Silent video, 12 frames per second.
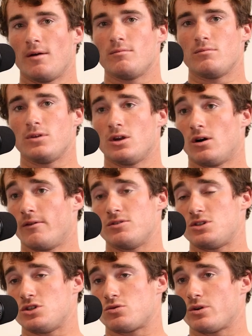no, I'm
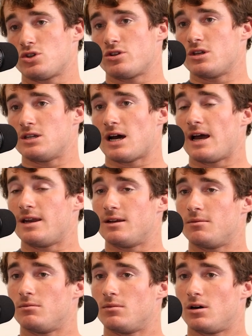obviously switched the
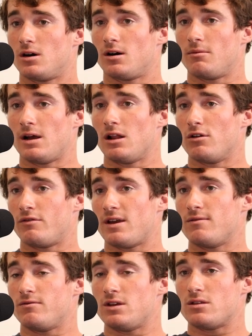Diadem
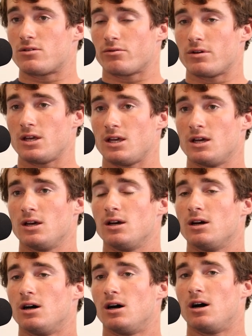Elevate V3.
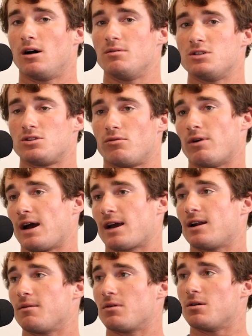Is the
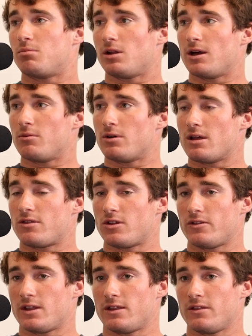racket I'm going to play
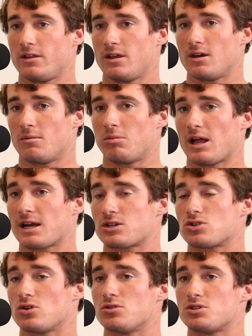with, and then the
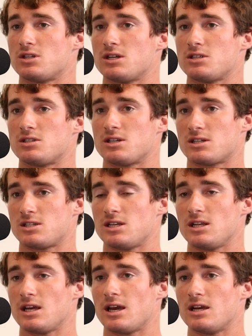Black Solstice
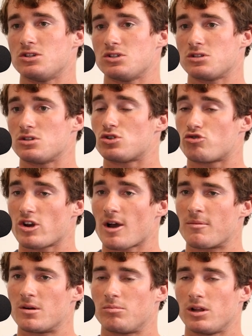16 gauge is the string
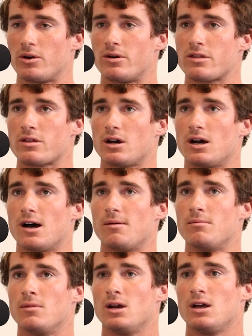I'm going to play with.
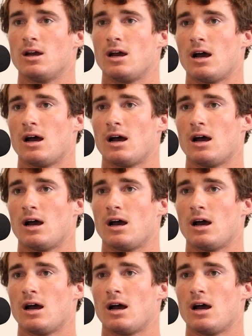I've